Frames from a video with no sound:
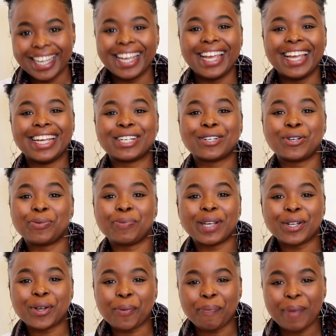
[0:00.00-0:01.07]
It could be in
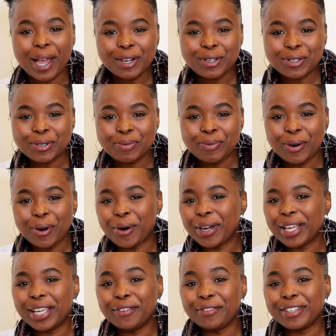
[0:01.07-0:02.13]
your bedroom or
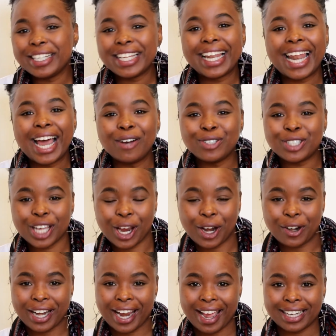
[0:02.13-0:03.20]
even the lounge
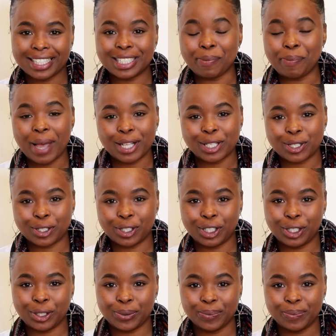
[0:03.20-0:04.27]
area. It depends on
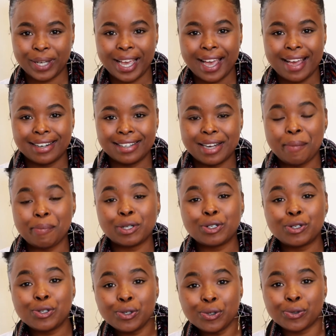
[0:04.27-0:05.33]
you. Number
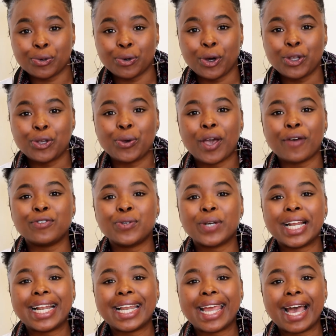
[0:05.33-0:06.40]
2, you have to
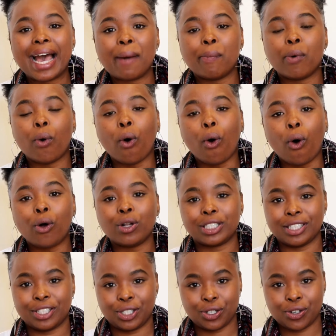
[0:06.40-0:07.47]
clear up all
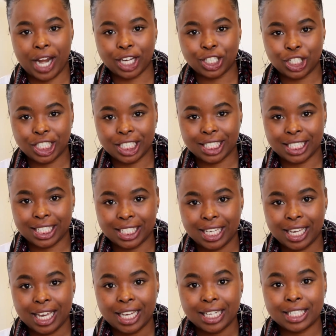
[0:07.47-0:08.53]
distractions.
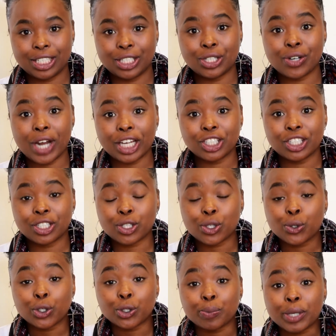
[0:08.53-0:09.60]
Distractions
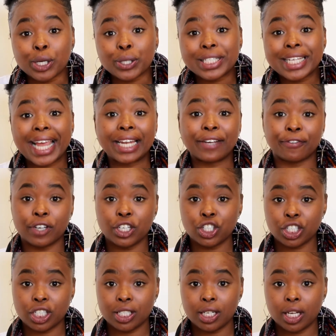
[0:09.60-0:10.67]
could be your
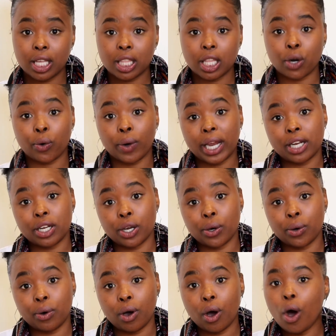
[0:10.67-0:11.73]
television, the radio,
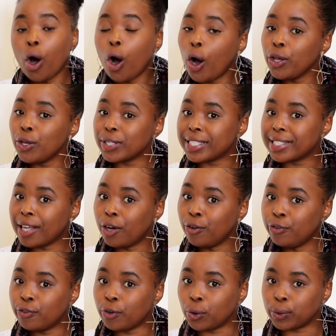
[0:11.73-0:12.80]
or your cell
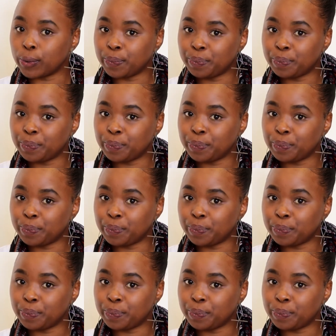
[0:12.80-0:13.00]
phone.